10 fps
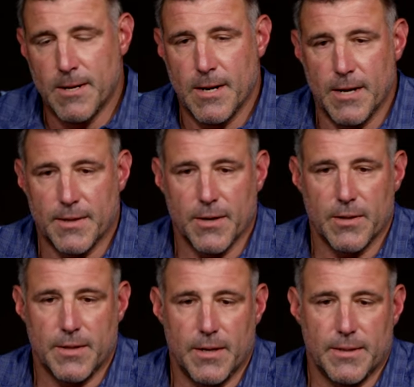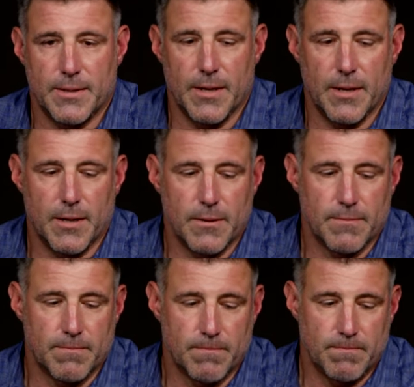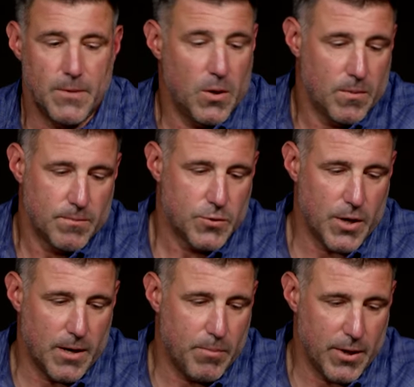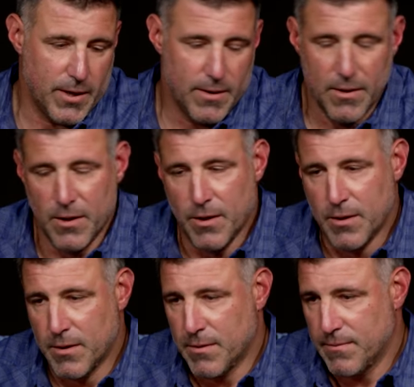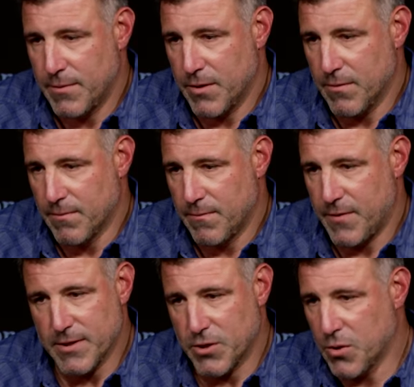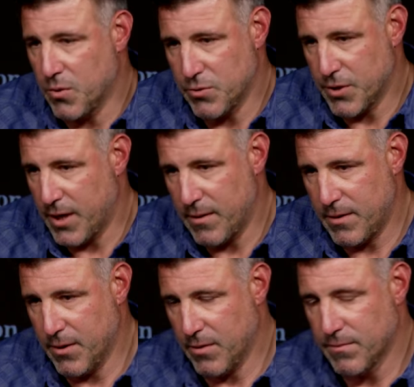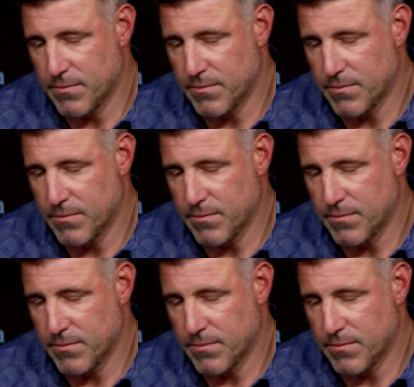I thought that, you know, tried to play, you know, physical and try to, you know,